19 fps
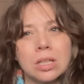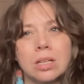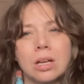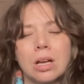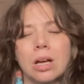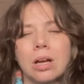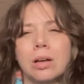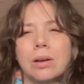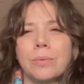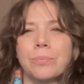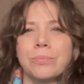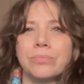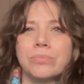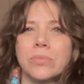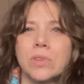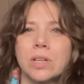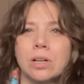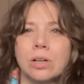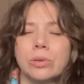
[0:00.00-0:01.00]

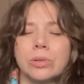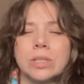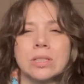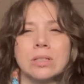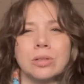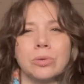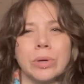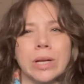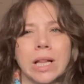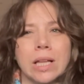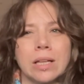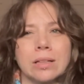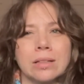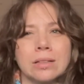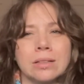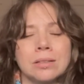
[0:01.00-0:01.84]
You know, it's New England,